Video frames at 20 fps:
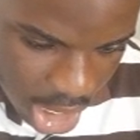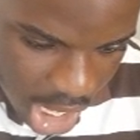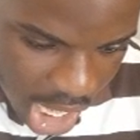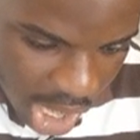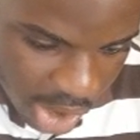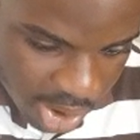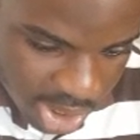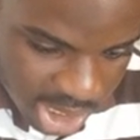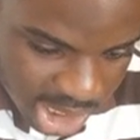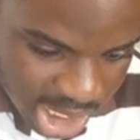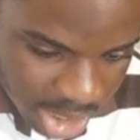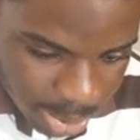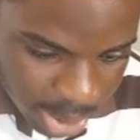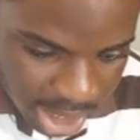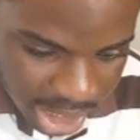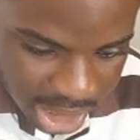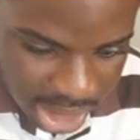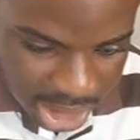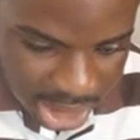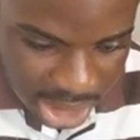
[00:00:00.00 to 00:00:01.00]
Arranges the
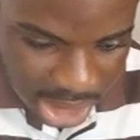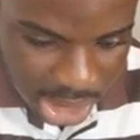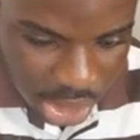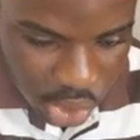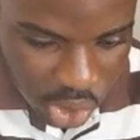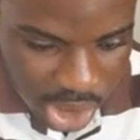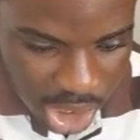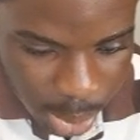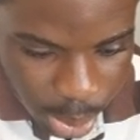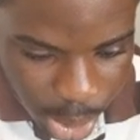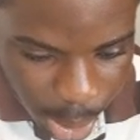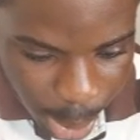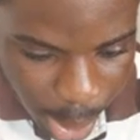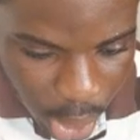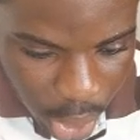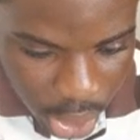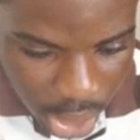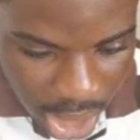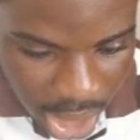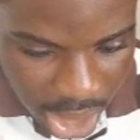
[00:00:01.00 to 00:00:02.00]
packets into the proper
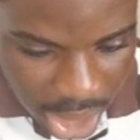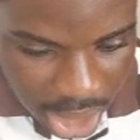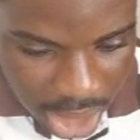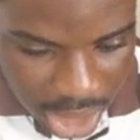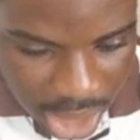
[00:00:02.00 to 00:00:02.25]
order